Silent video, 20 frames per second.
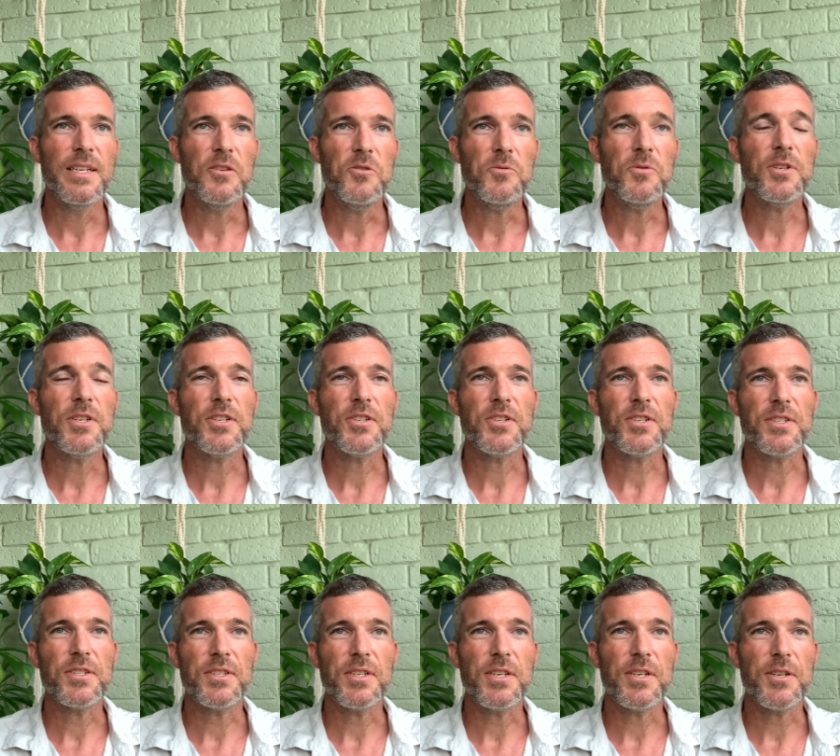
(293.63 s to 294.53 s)
well, it's
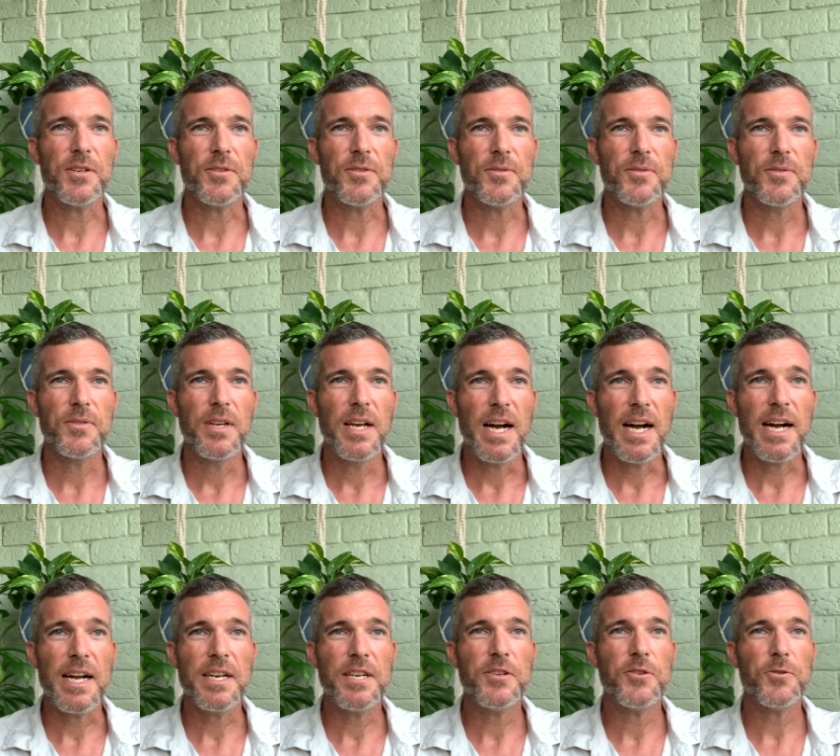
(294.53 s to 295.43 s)
just not a
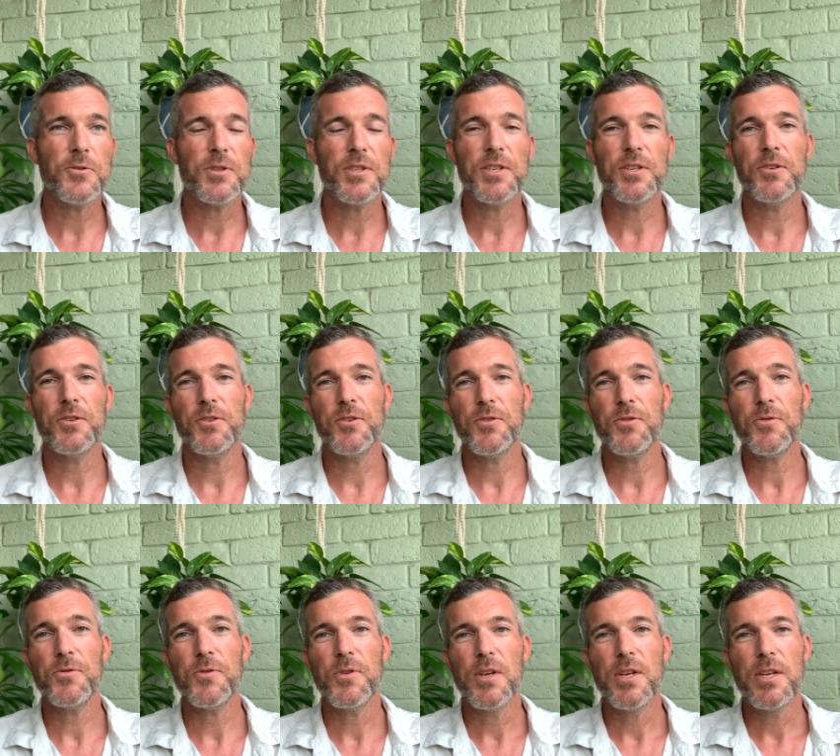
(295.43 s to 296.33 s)
ideal thing to
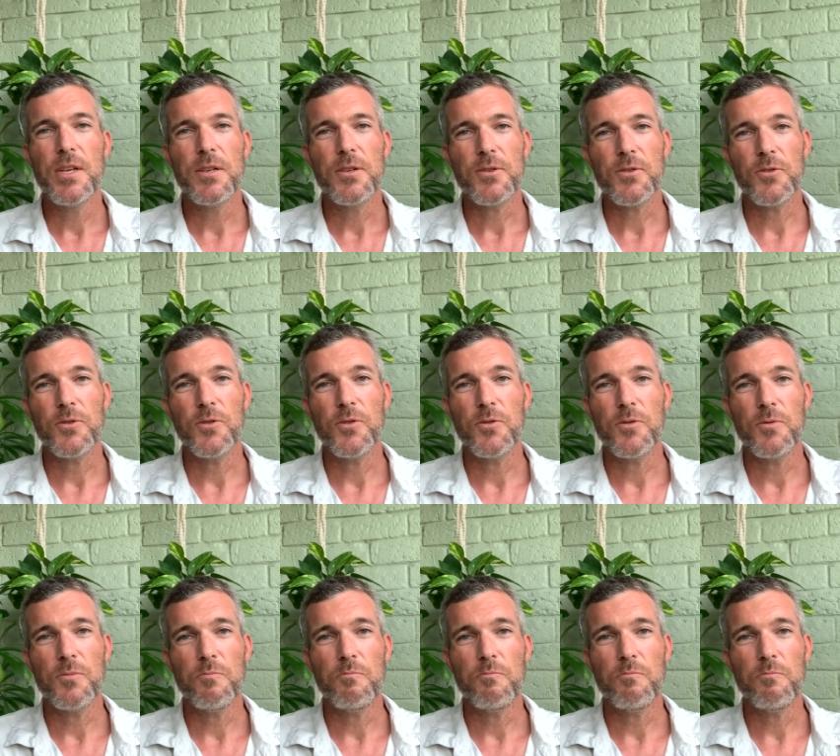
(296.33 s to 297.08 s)
do. So